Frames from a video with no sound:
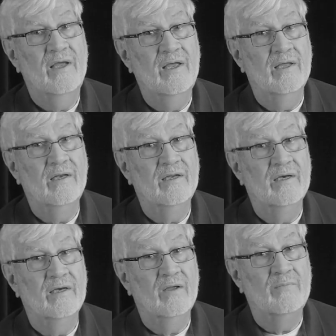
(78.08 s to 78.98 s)
and
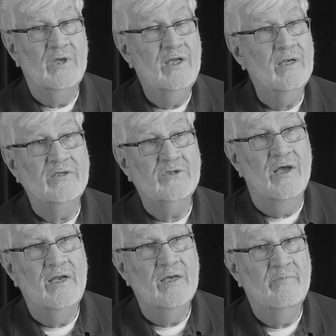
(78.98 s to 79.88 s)
immediately
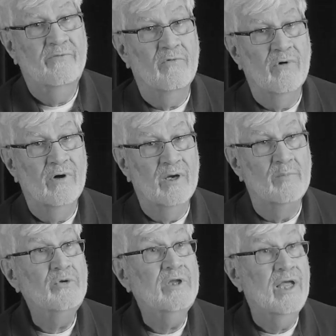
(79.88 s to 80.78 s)
signed up for
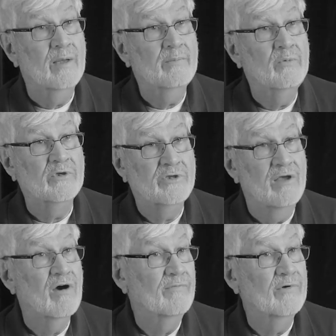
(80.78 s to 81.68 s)
a boot camp, which
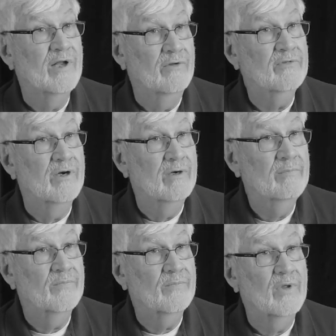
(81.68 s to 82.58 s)
they offered out
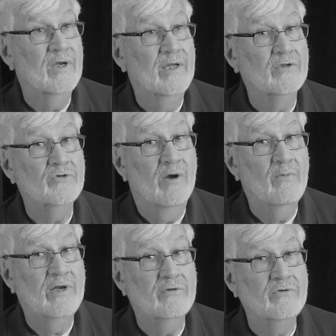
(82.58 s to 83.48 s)
there. And so I
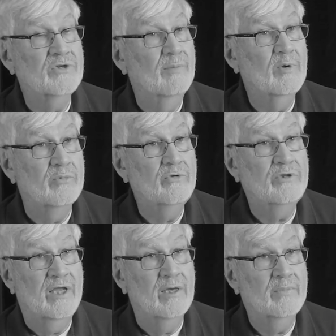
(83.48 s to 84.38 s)
went to summer
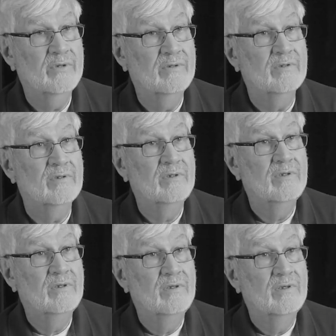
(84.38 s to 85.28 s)
boot camp
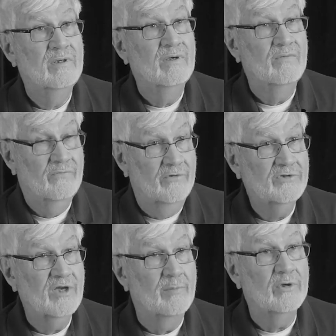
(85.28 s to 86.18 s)
for
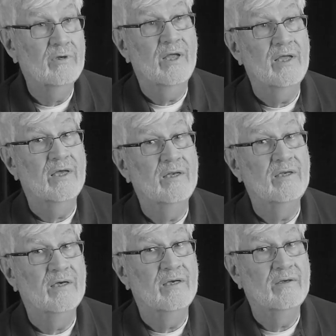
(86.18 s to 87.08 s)
the summer,
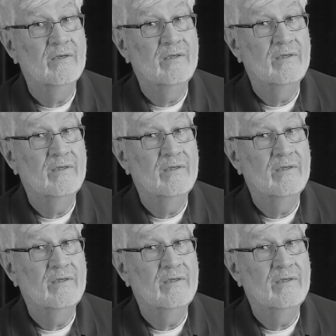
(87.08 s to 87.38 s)
and